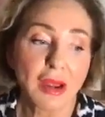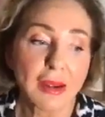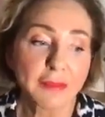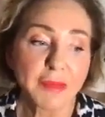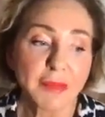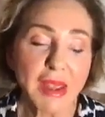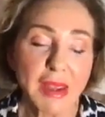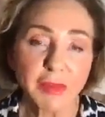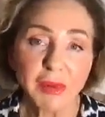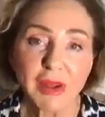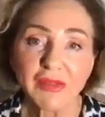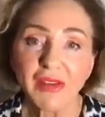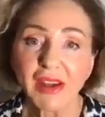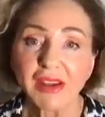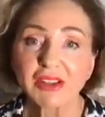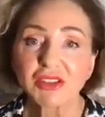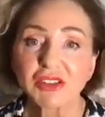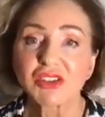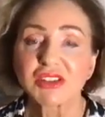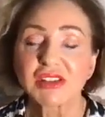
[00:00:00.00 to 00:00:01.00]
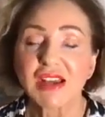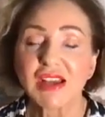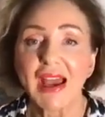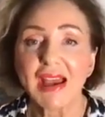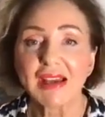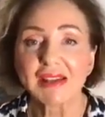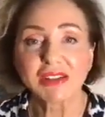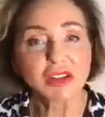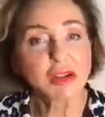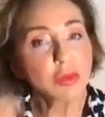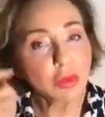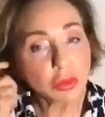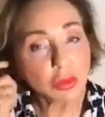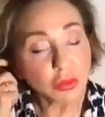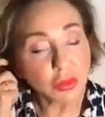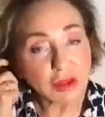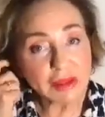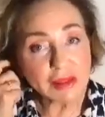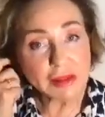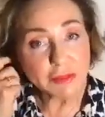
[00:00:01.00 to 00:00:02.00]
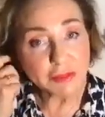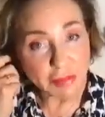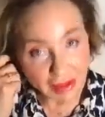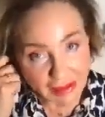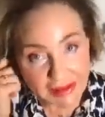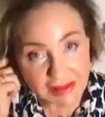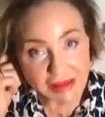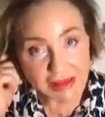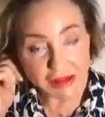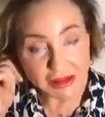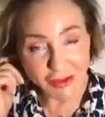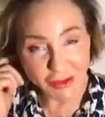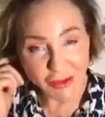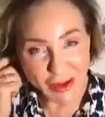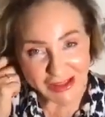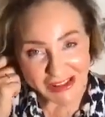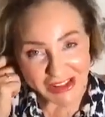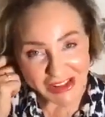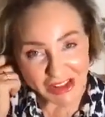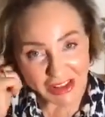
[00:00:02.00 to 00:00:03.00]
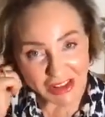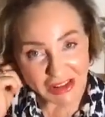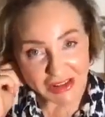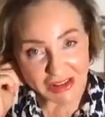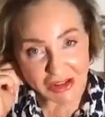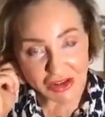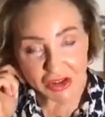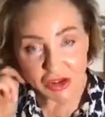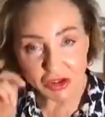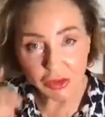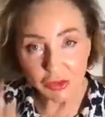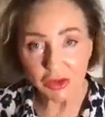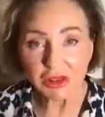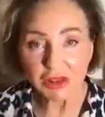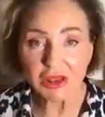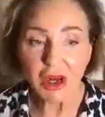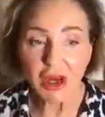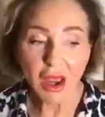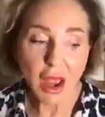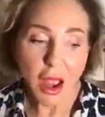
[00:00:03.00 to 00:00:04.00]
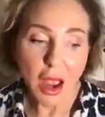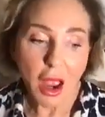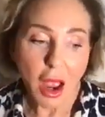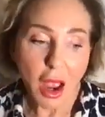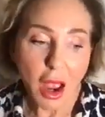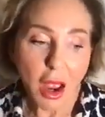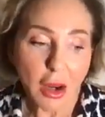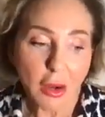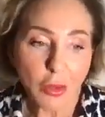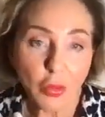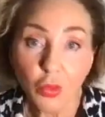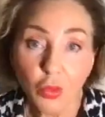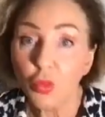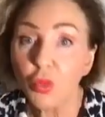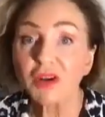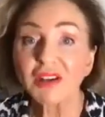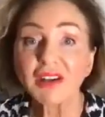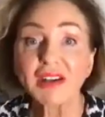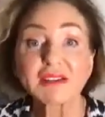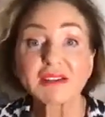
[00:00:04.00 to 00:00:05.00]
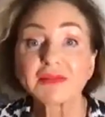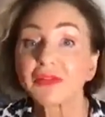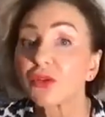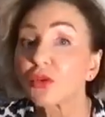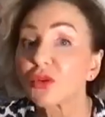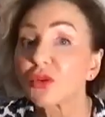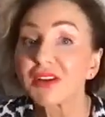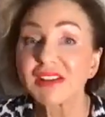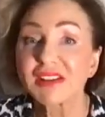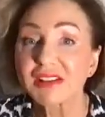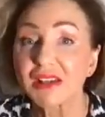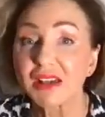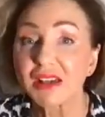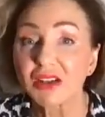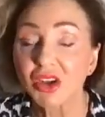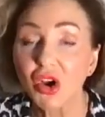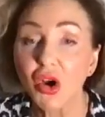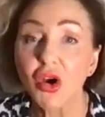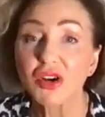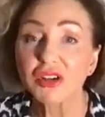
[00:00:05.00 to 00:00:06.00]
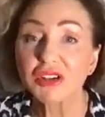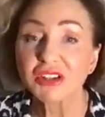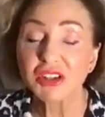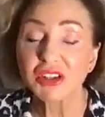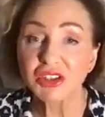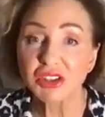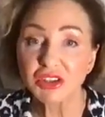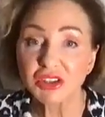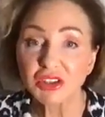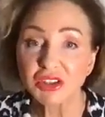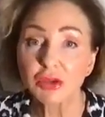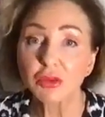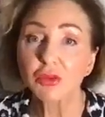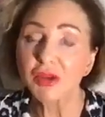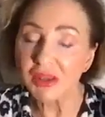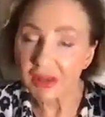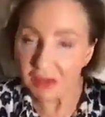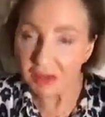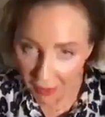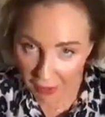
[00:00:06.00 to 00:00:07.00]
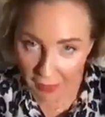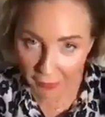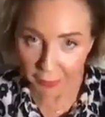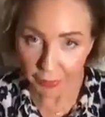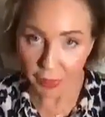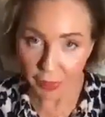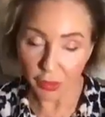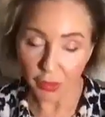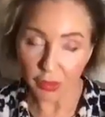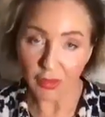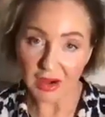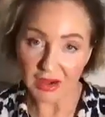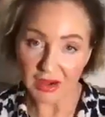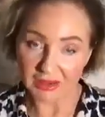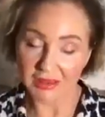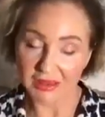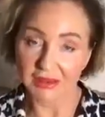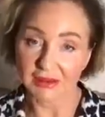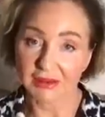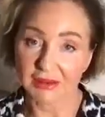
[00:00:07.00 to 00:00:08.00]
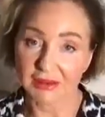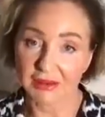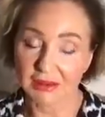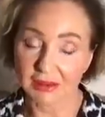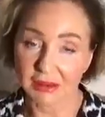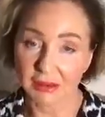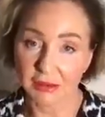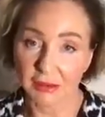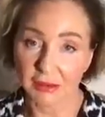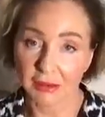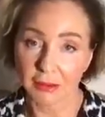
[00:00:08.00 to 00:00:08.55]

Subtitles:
maybe if I could just ask you a really basic question, Stewart, what has voice got to do with presence?